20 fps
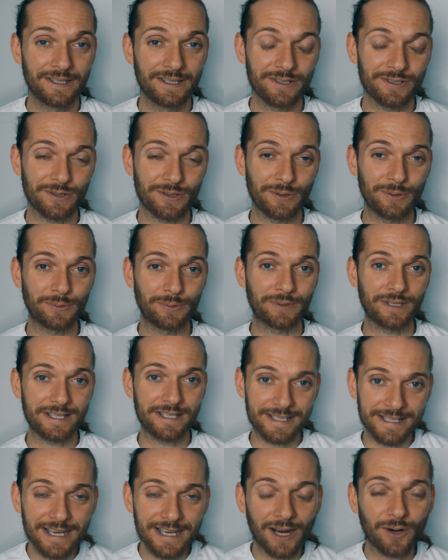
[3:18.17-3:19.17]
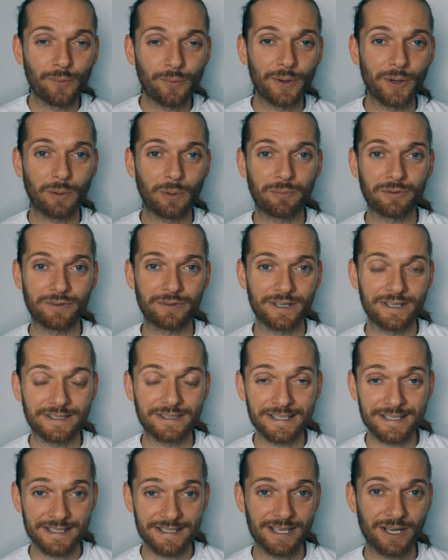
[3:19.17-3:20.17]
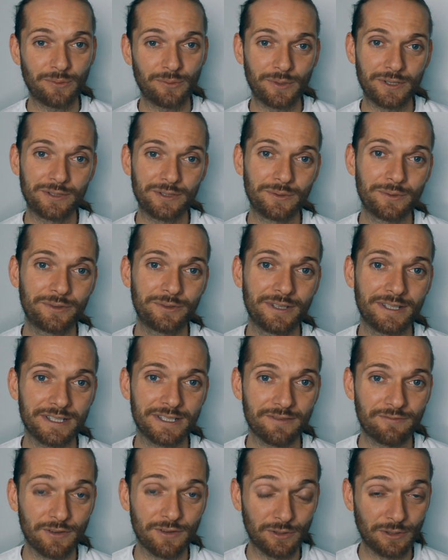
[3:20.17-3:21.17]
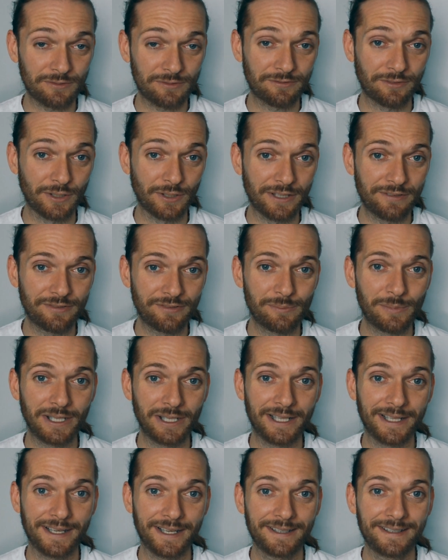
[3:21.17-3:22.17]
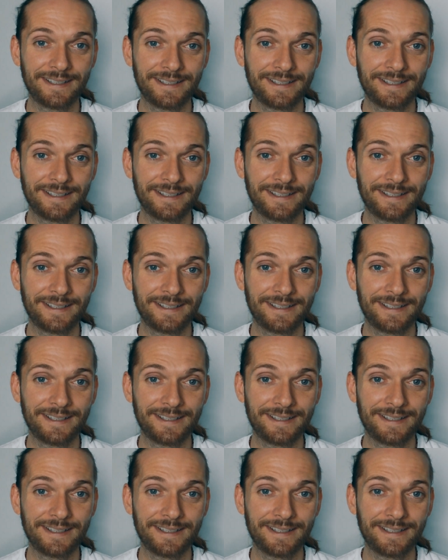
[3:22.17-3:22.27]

So this is how we operate. This is how we do things if you're not fully familiar.